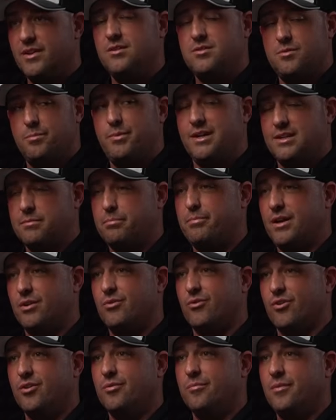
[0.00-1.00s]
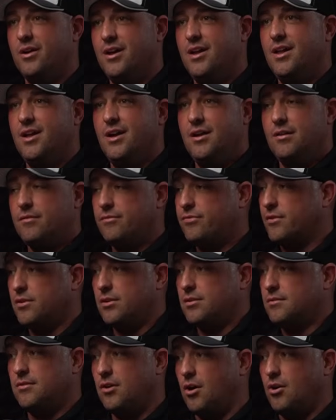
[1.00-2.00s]
It was a big big room
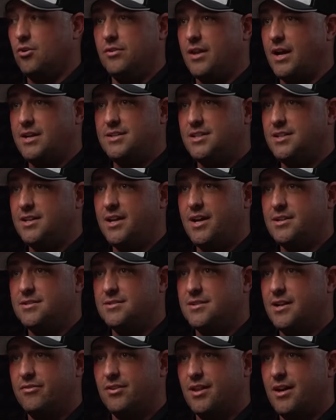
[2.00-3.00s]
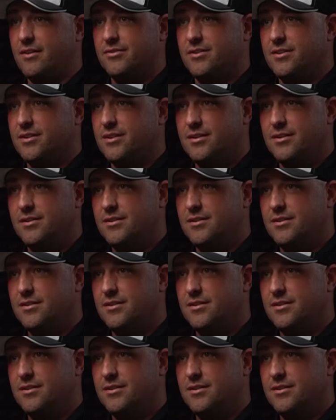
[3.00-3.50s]
for all nineteen days. Never left.